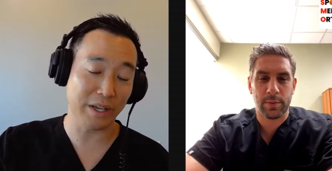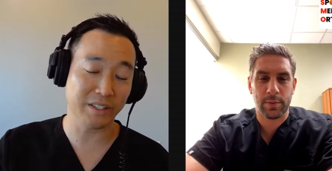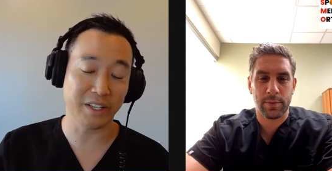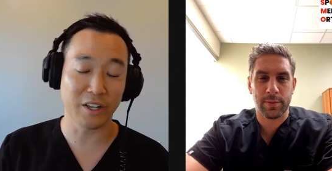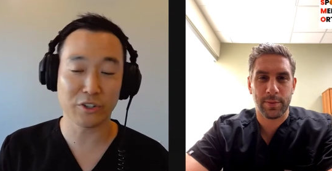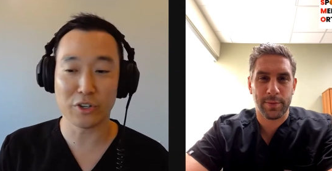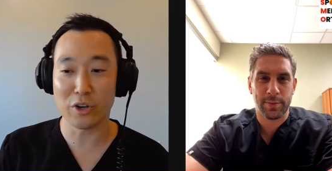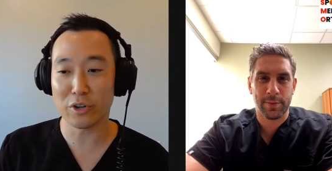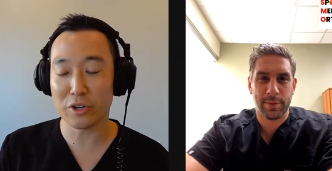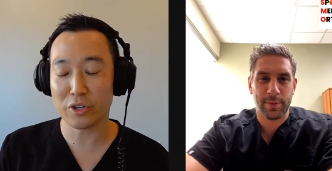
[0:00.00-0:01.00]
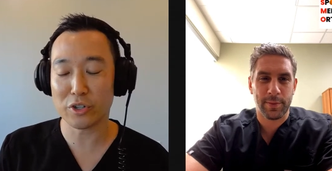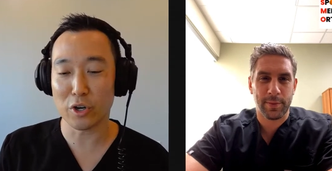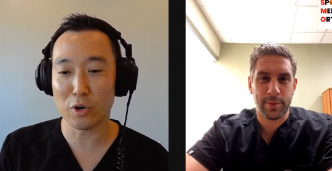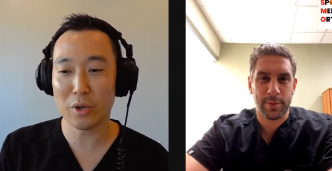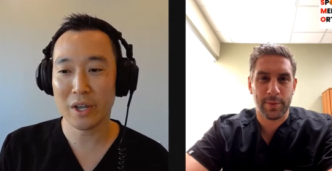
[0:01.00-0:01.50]
Speaker 1: ACL sh
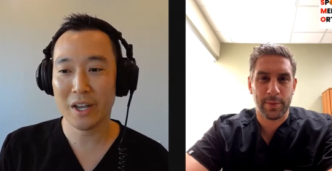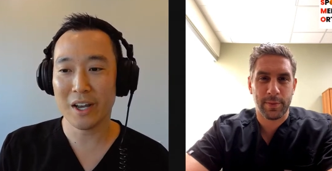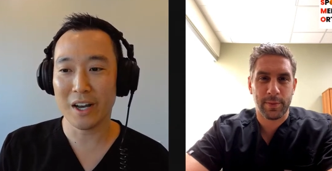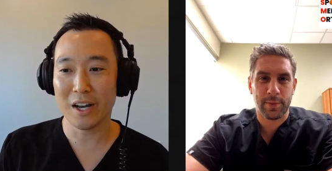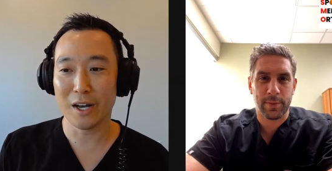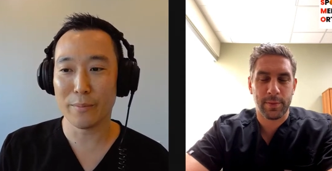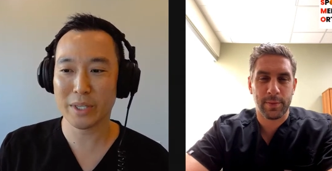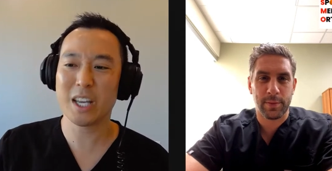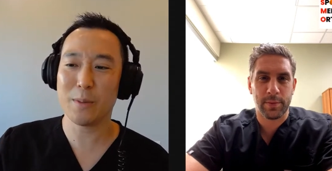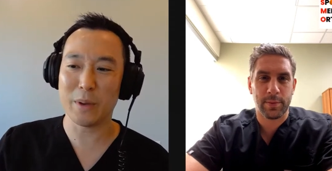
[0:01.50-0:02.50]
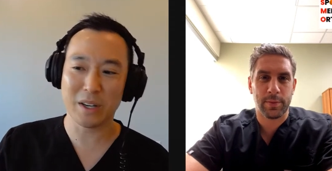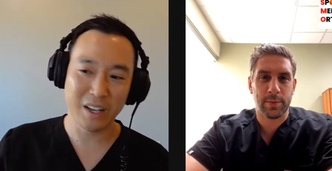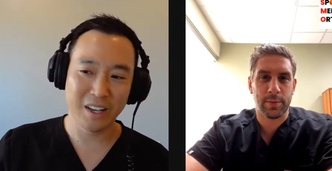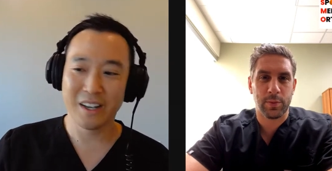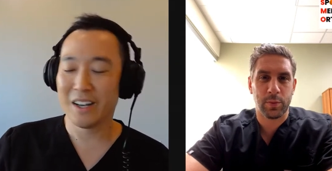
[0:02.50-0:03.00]
show. Uh, but to keep it
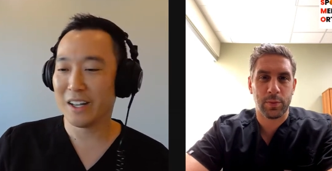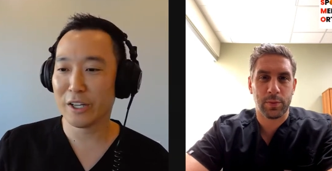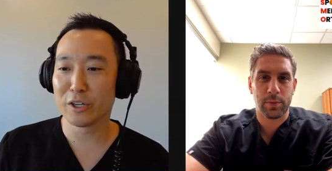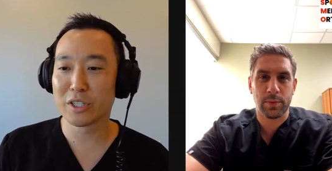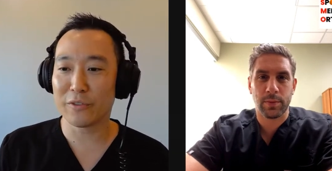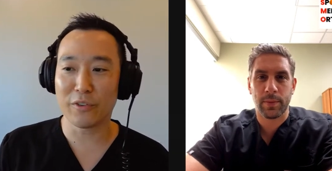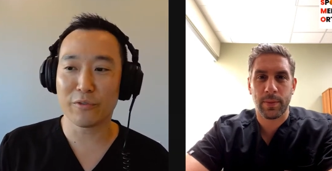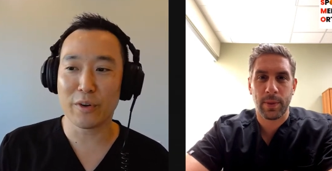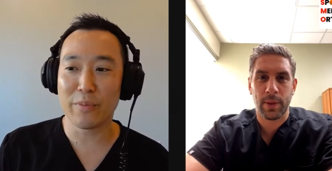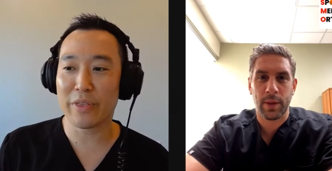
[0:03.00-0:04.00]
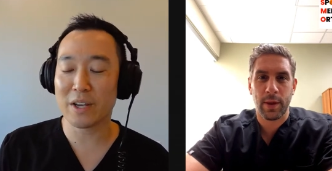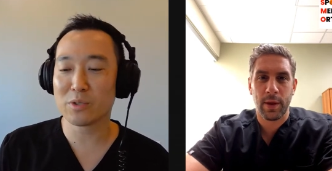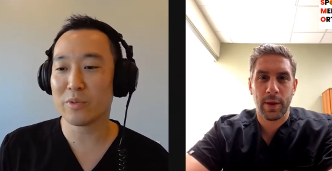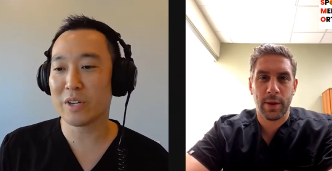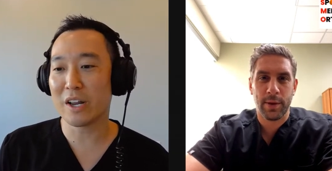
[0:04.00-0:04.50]
a little different from the things
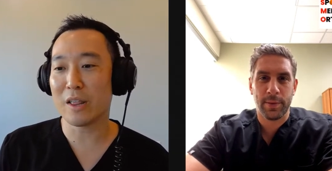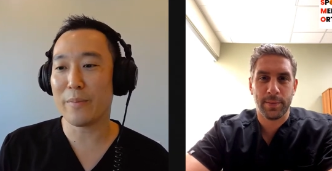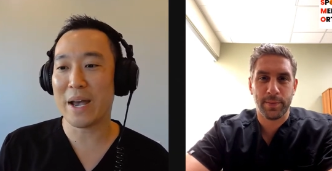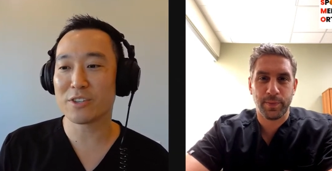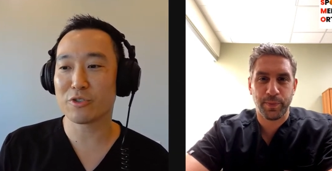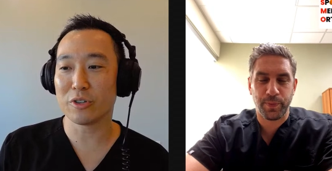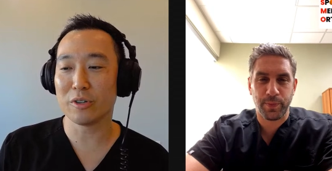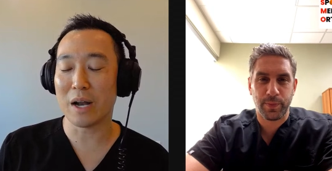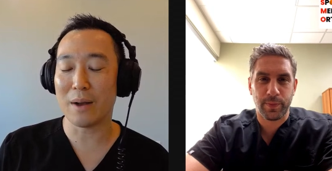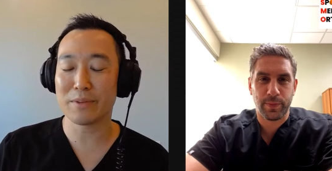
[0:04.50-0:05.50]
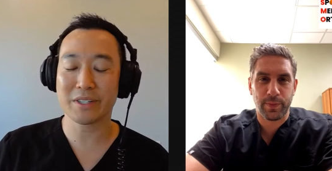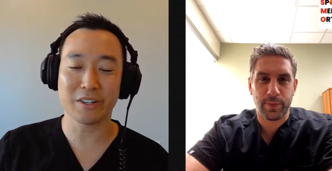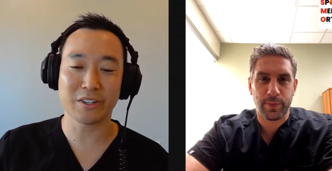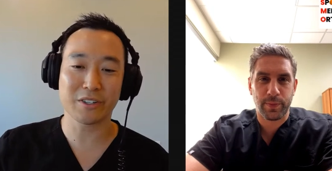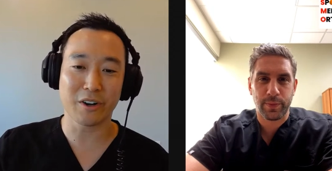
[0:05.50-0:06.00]
we've done in the past, Drew, I'm just going
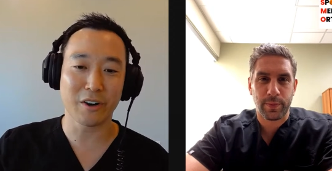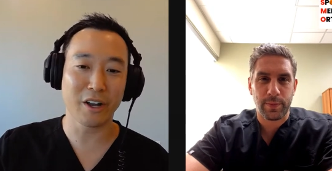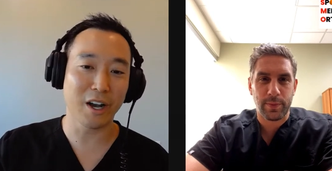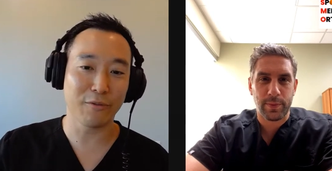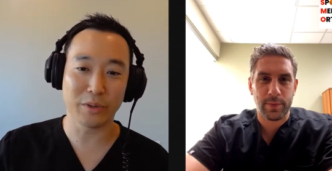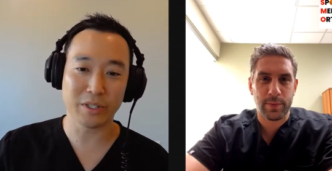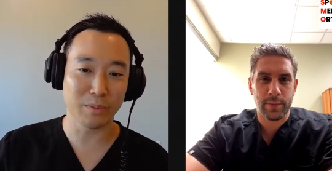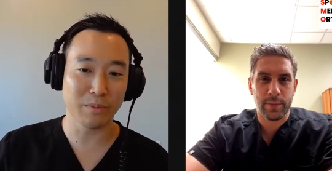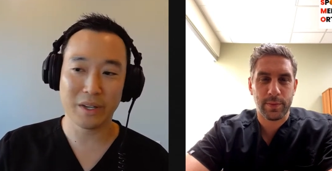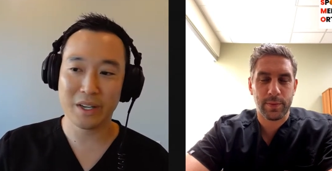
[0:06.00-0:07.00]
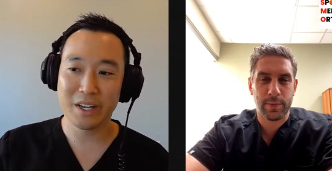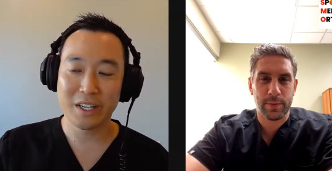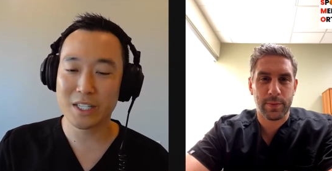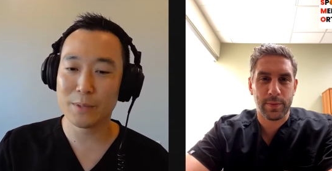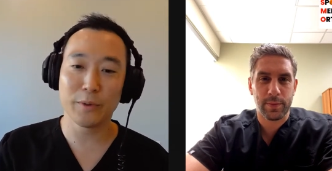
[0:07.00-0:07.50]
to start off with some
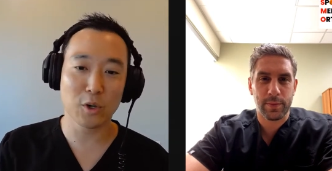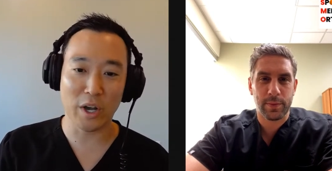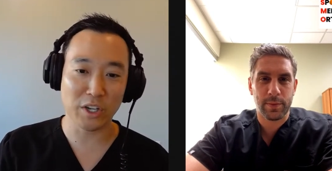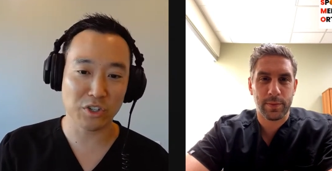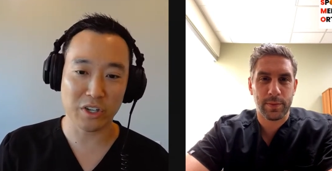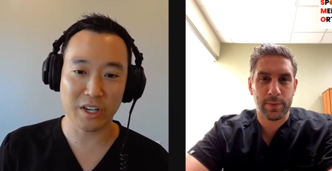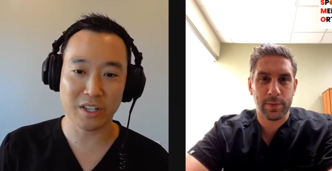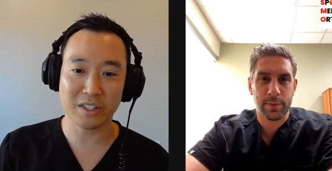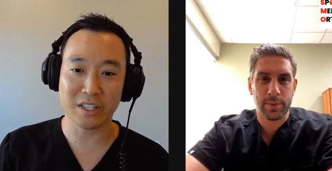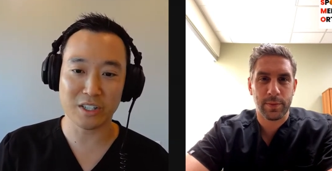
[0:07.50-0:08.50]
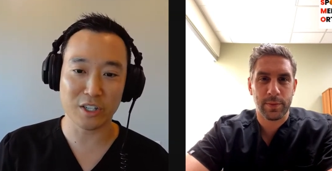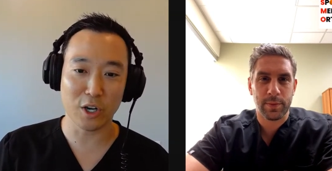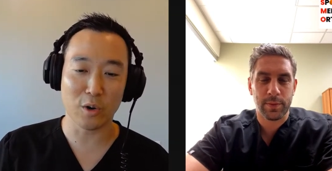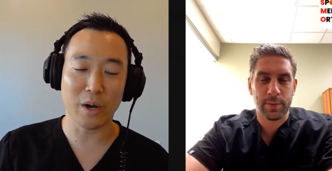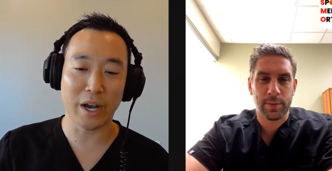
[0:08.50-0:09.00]
simple questions. And
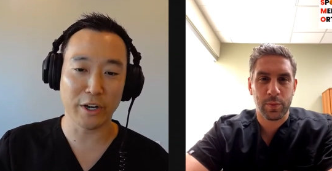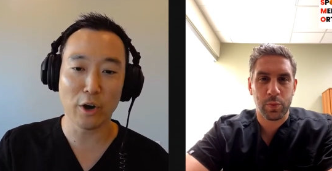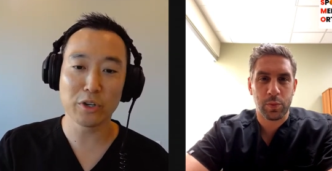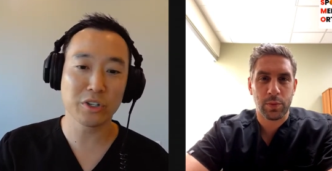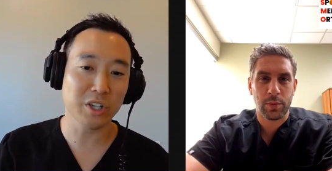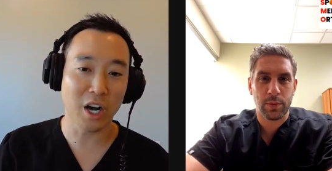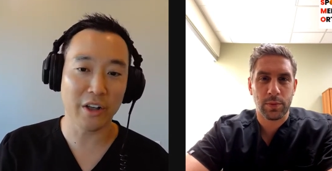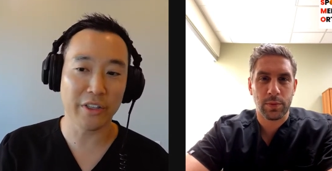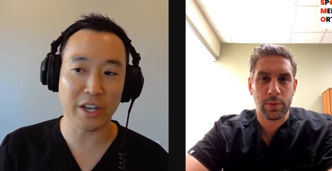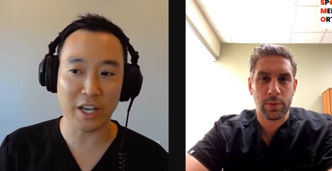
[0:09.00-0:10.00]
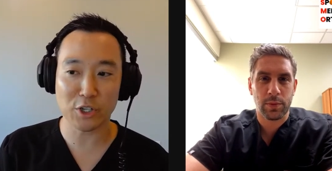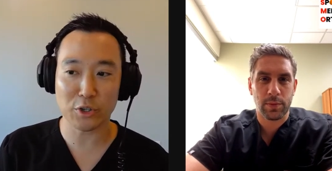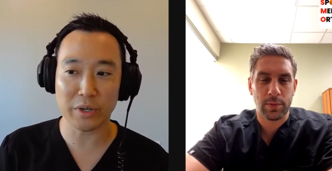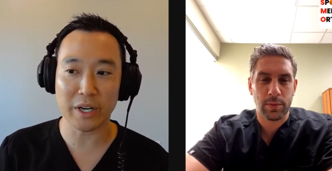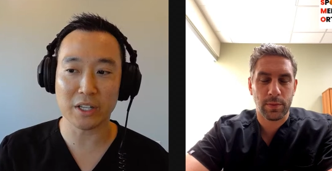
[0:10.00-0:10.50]
so I know you saw the
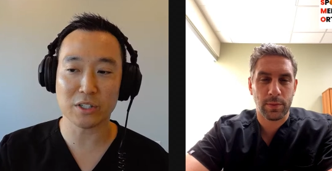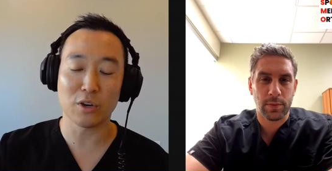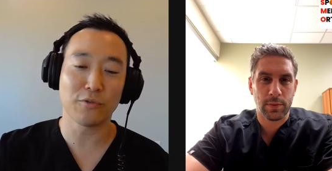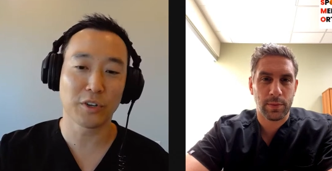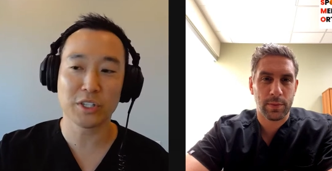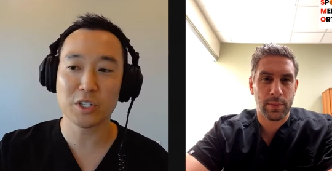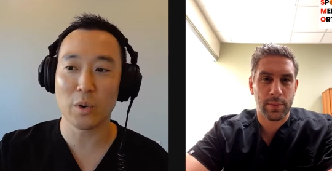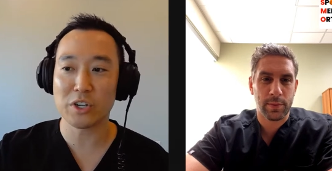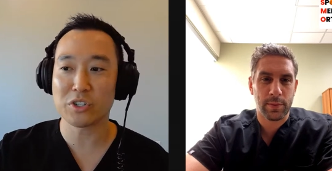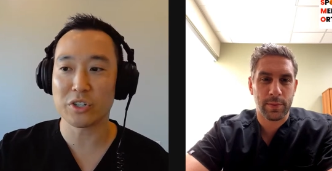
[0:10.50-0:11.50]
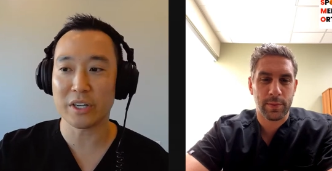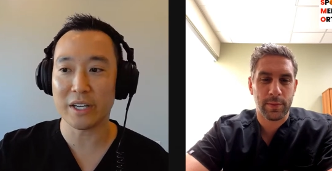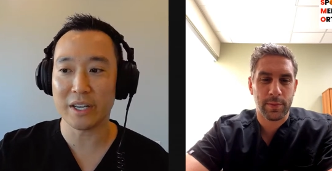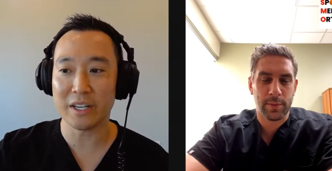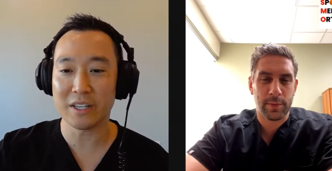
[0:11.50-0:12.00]
injury. And so, first question
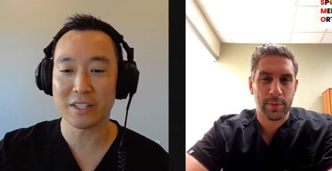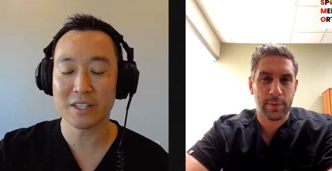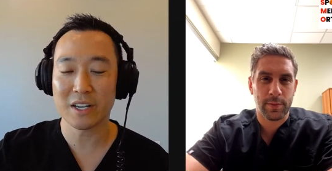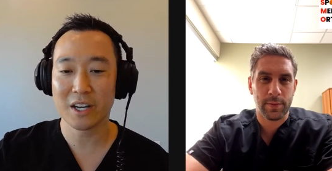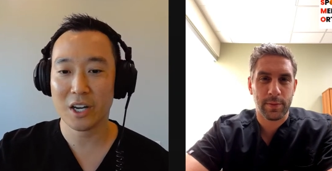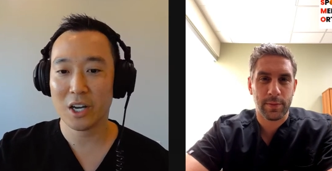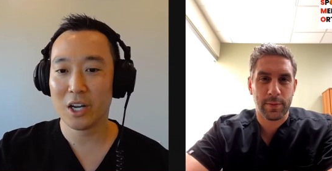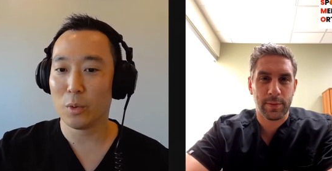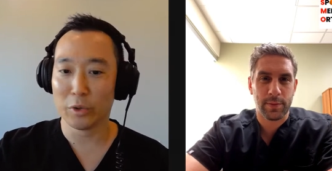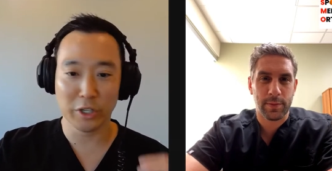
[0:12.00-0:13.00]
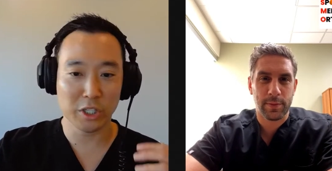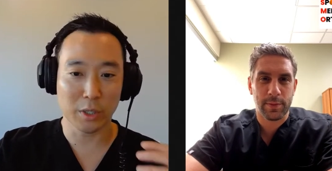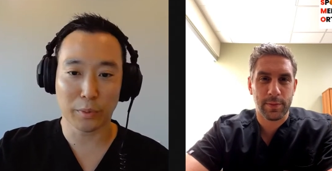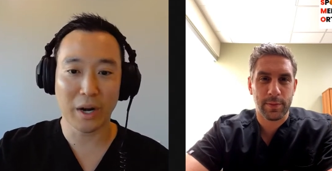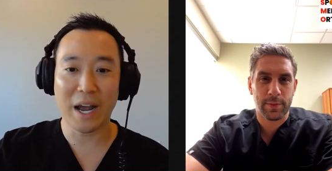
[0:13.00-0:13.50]
is Were you
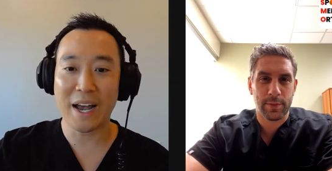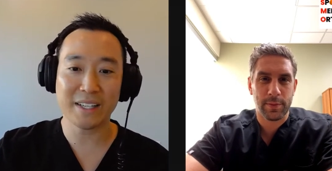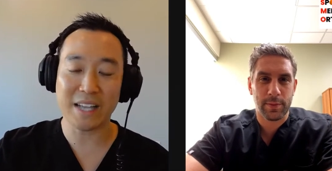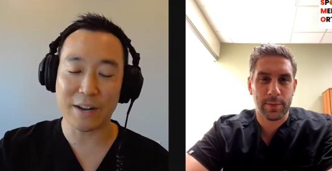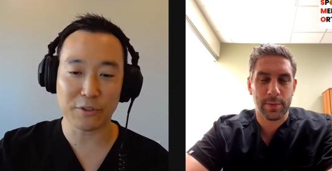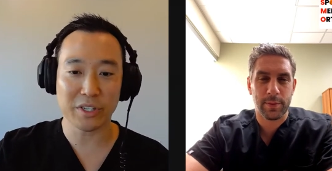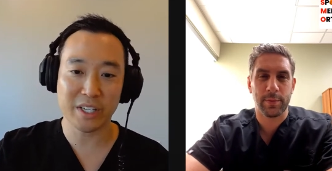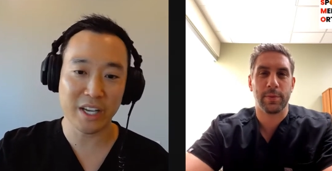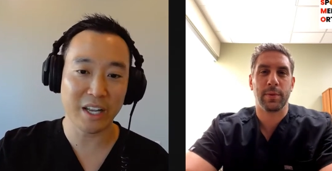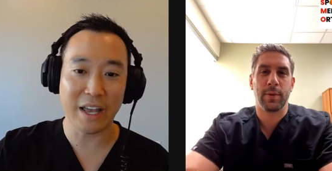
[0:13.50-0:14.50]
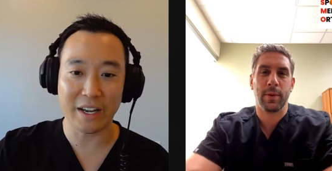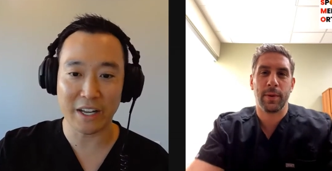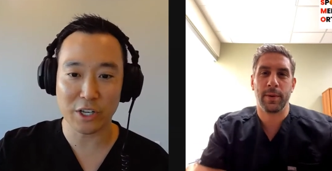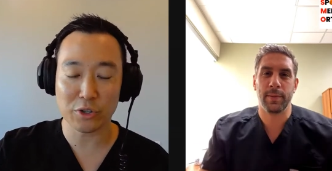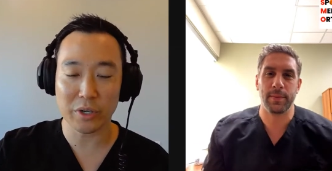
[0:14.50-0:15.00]
surprised after seeing that
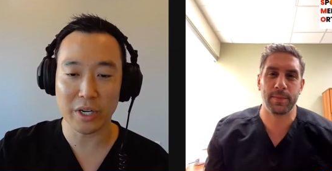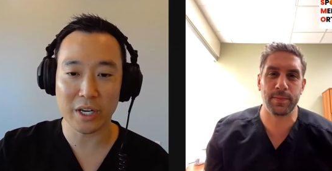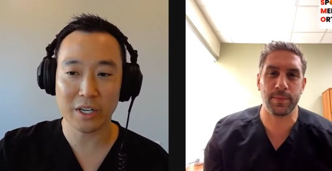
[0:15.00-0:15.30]
injury